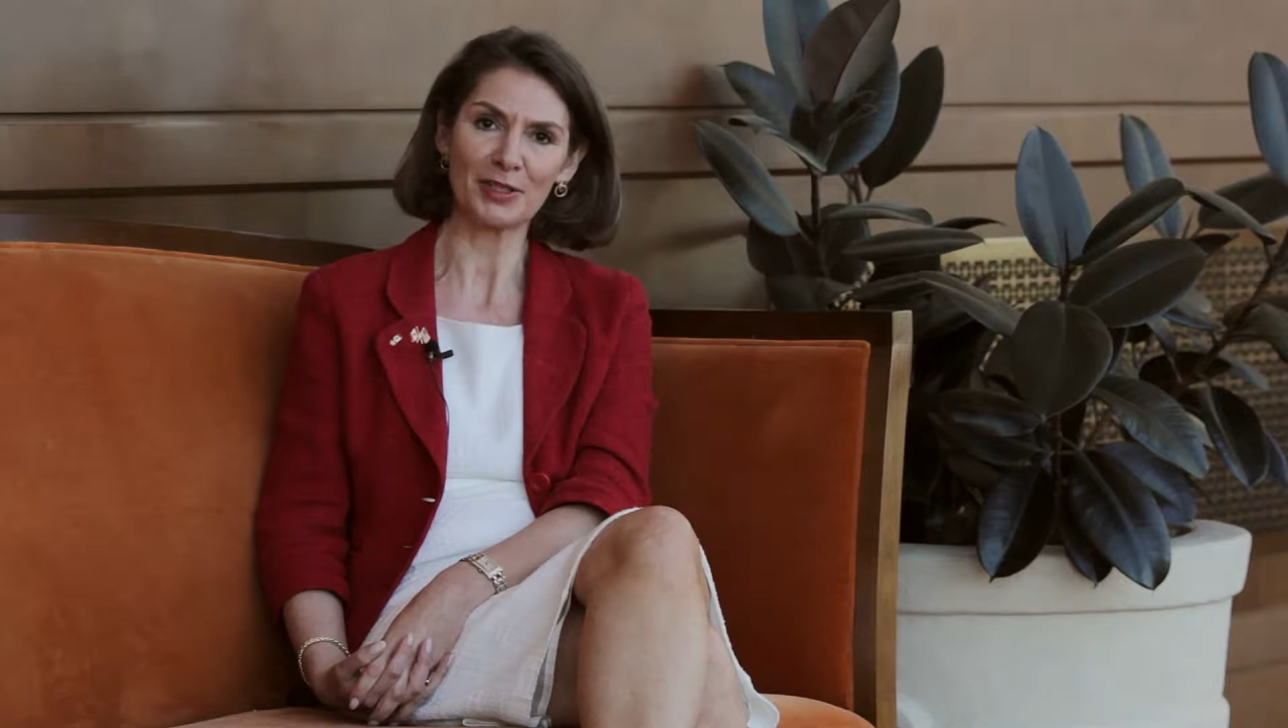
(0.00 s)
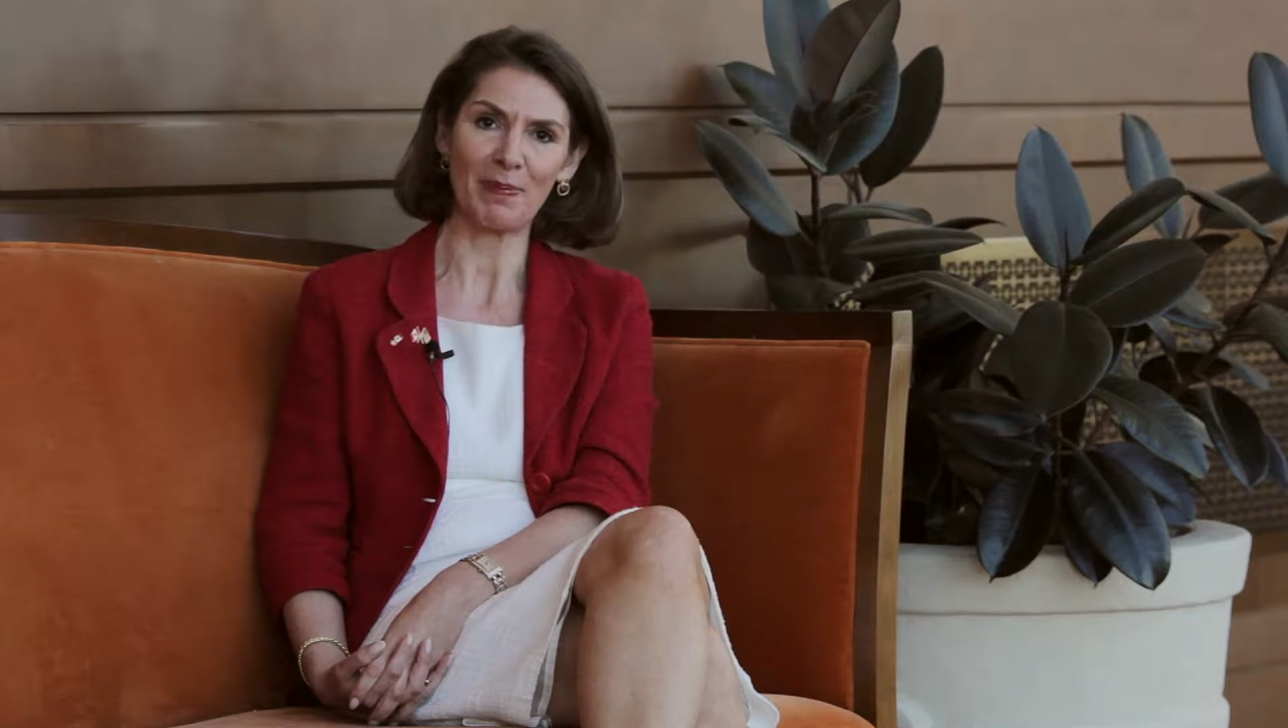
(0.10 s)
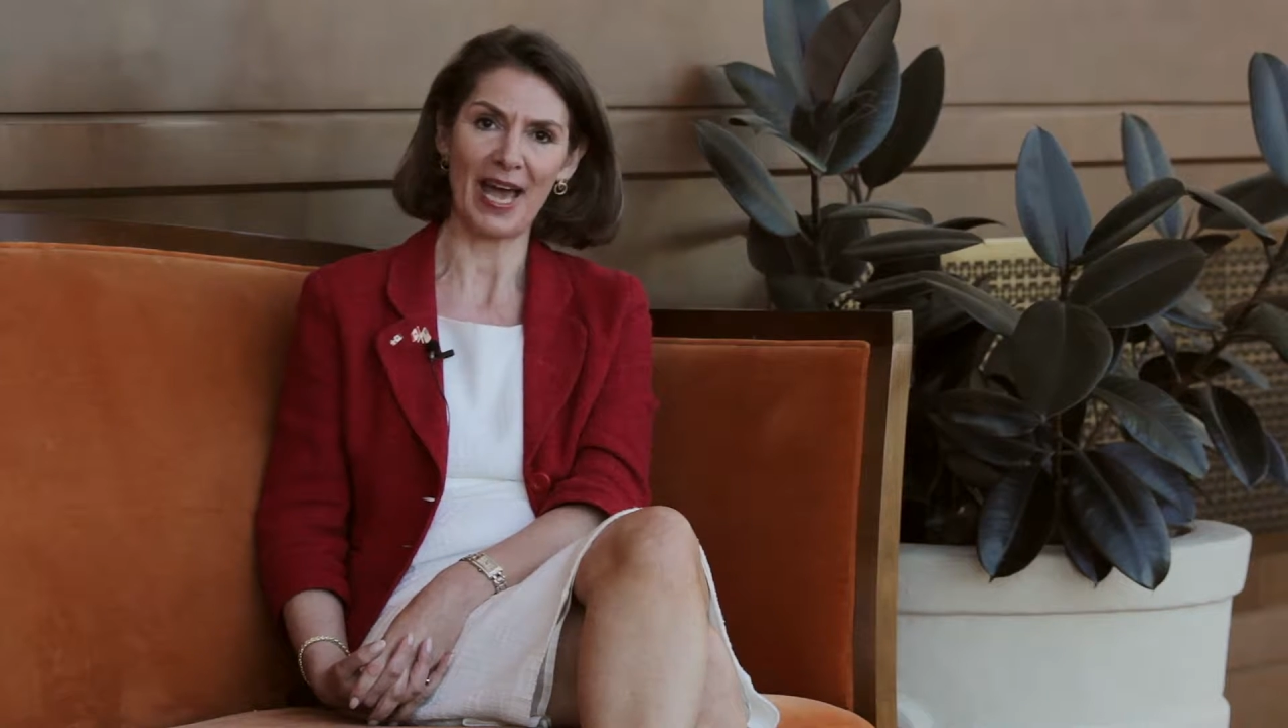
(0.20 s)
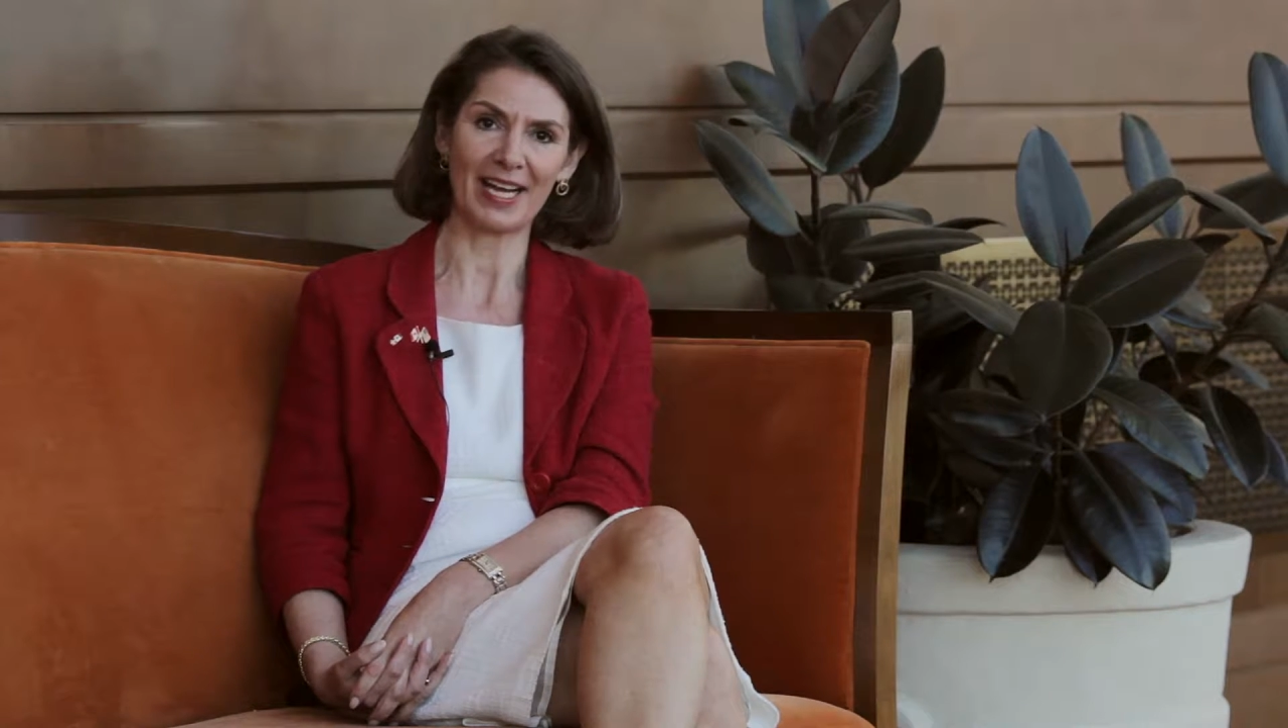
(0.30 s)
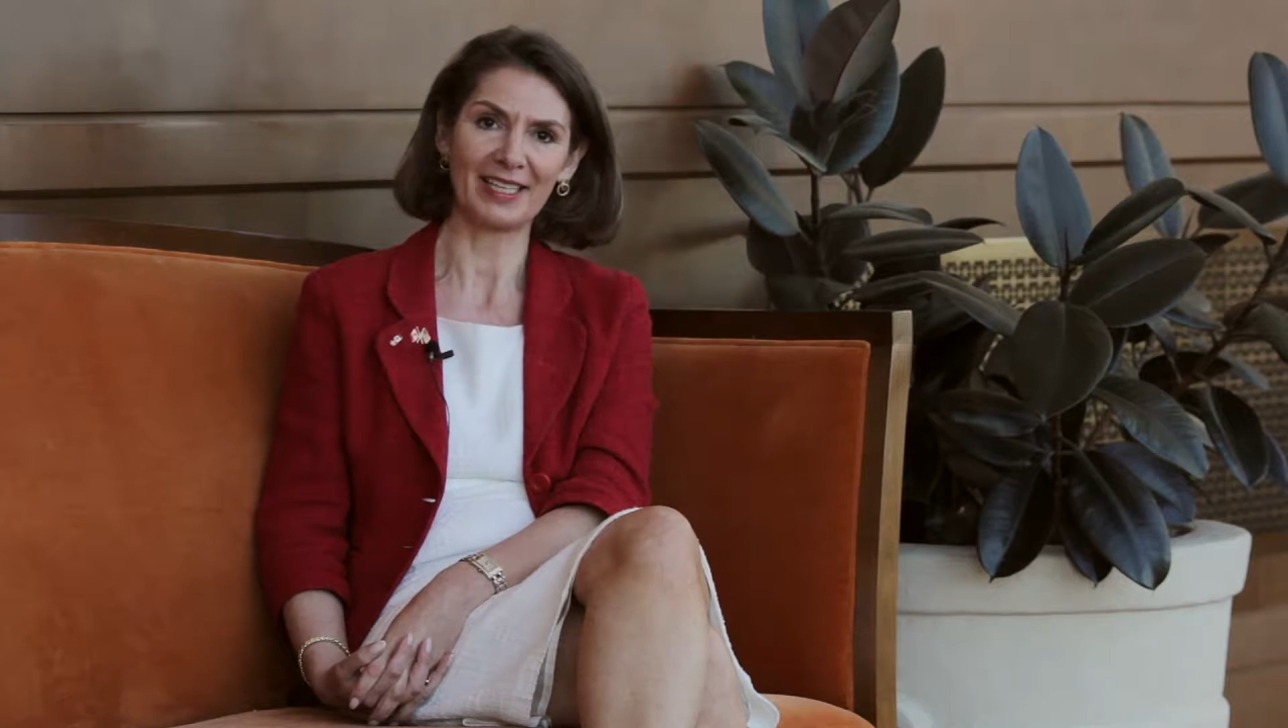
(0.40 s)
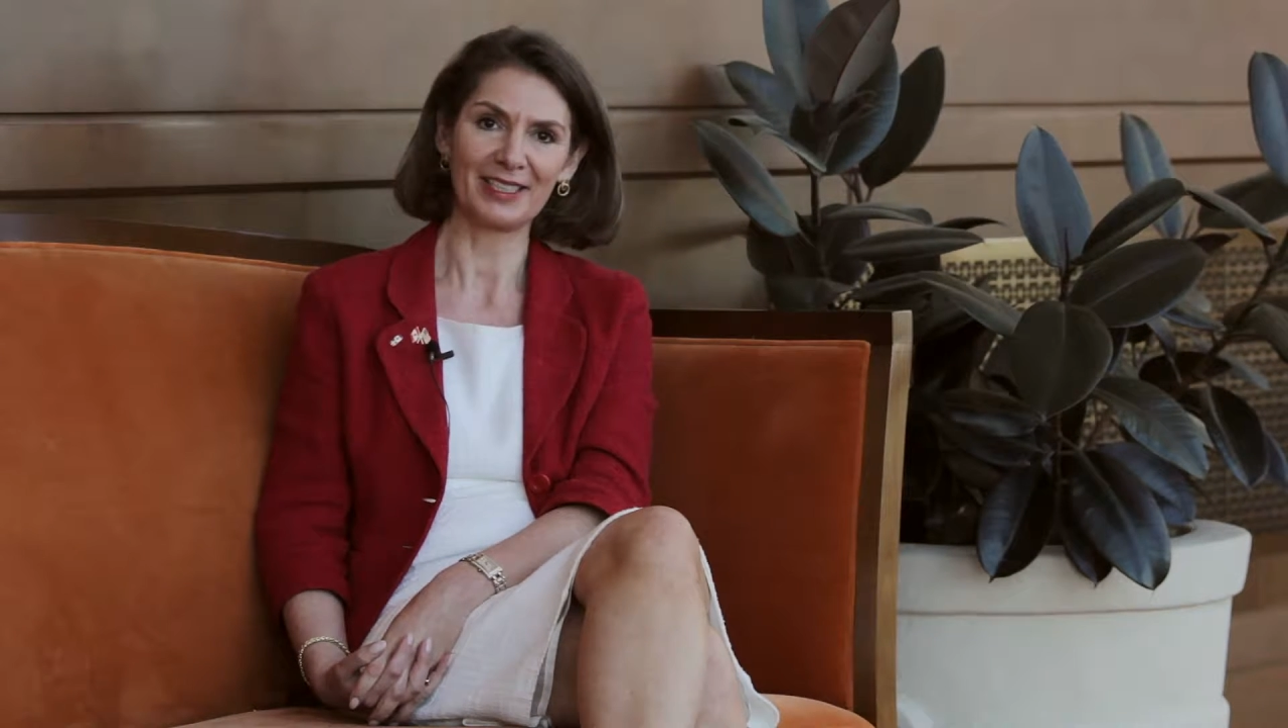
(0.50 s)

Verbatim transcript: back.